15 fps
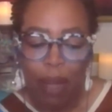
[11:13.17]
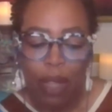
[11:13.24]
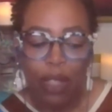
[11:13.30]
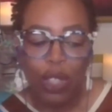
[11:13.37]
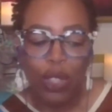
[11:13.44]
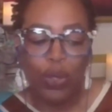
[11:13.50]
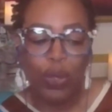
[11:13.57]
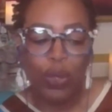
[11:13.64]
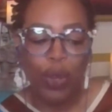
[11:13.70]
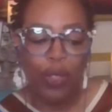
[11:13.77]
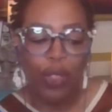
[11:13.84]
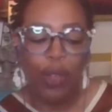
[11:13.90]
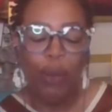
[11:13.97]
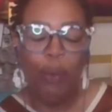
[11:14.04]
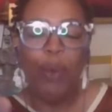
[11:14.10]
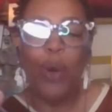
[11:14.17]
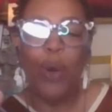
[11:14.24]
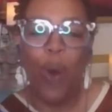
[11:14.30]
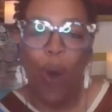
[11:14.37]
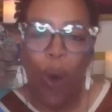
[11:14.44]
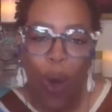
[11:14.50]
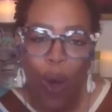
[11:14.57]
But the truth
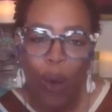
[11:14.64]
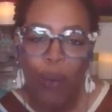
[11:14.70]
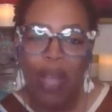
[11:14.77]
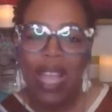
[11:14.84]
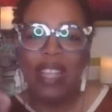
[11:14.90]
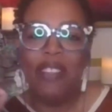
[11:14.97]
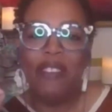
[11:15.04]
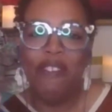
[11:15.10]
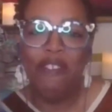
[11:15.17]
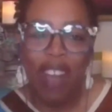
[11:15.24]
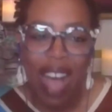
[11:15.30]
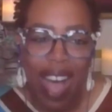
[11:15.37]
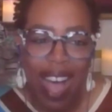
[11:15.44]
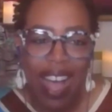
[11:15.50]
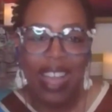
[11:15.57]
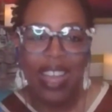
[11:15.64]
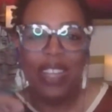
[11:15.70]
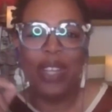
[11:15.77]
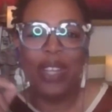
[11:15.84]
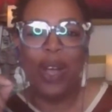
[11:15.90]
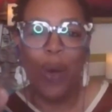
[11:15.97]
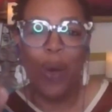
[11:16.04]
will always
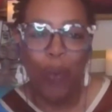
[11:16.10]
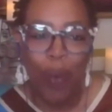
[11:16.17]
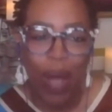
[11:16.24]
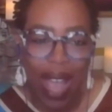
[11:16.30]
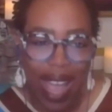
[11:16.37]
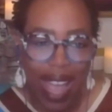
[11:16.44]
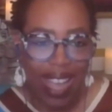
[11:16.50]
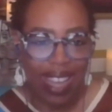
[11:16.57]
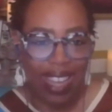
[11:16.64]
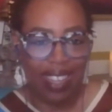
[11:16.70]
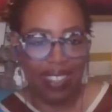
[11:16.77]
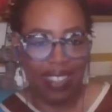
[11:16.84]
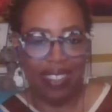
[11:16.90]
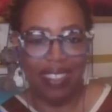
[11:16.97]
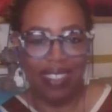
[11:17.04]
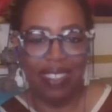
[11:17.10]
find a way.